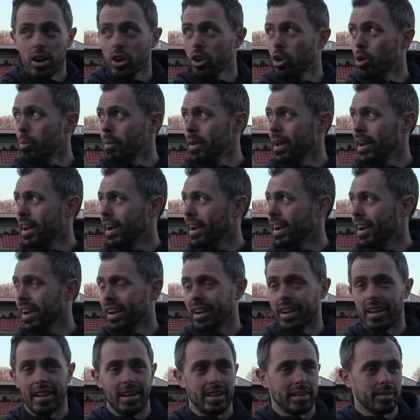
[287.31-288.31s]
coming
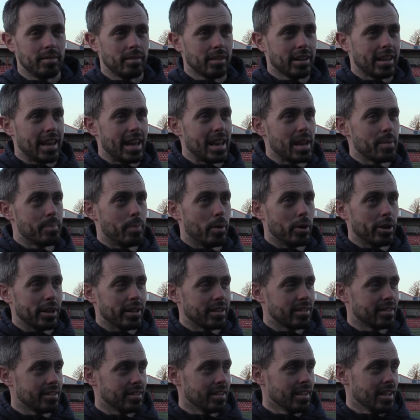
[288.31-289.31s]
here and getting a
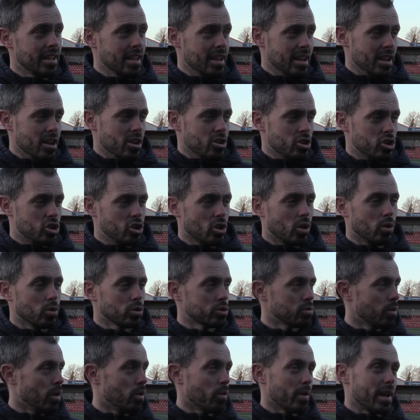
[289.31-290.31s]
point
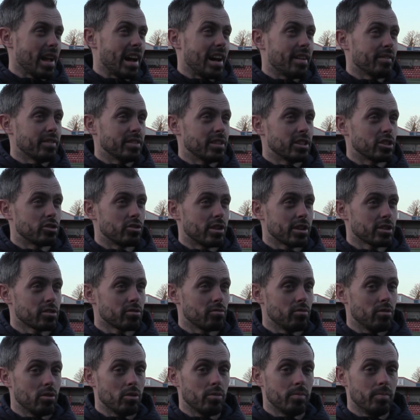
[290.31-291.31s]
shows what we have in the
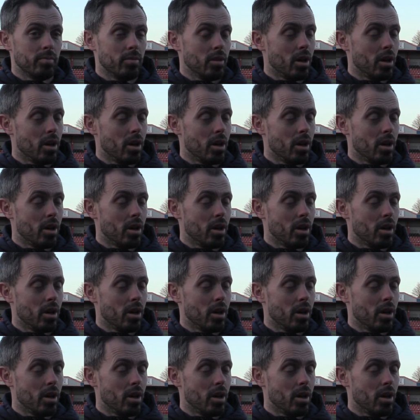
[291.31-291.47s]
dressing room.